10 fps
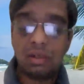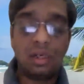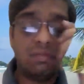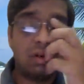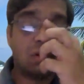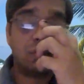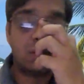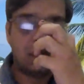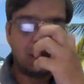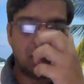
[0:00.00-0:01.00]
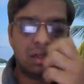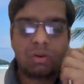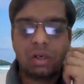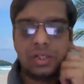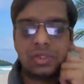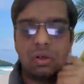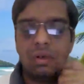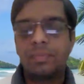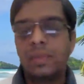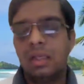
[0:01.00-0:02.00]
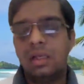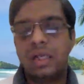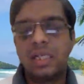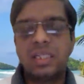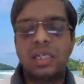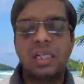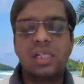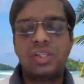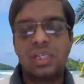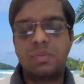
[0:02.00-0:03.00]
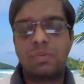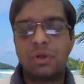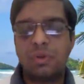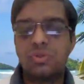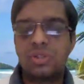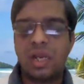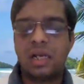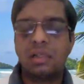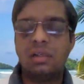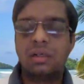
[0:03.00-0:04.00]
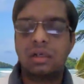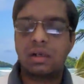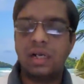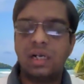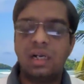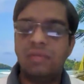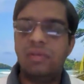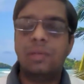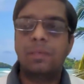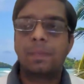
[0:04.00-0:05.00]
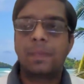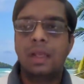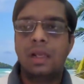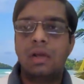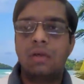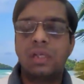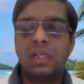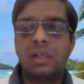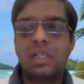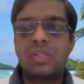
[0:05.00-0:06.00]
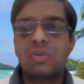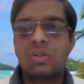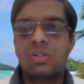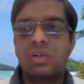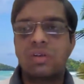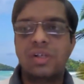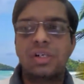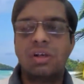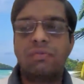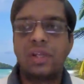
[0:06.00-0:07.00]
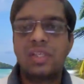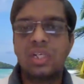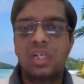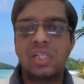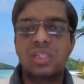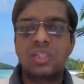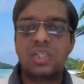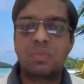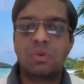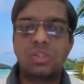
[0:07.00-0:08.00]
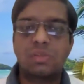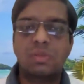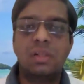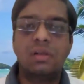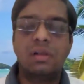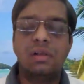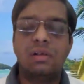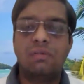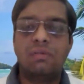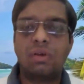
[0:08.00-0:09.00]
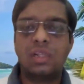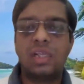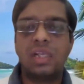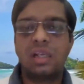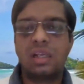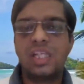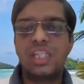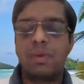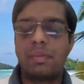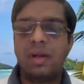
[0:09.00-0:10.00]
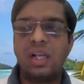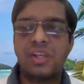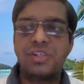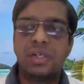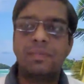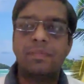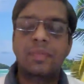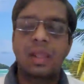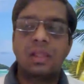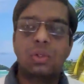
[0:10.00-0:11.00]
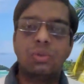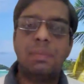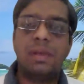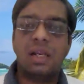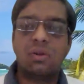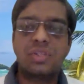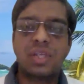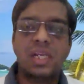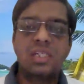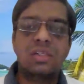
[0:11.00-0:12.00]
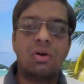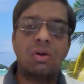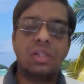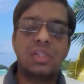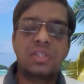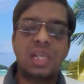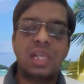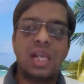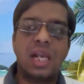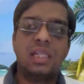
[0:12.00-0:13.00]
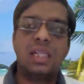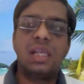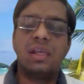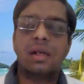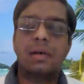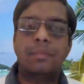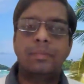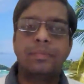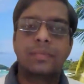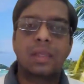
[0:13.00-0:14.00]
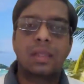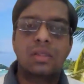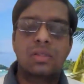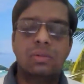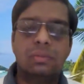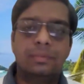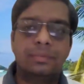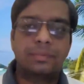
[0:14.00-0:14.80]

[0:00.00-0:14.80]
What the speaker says: level of the cortisol, ACTH is produced at a greater level. Now, the increased concentration of ACTH is responsible for the increased pigmentation through the melanocytes on the skin and the hair. So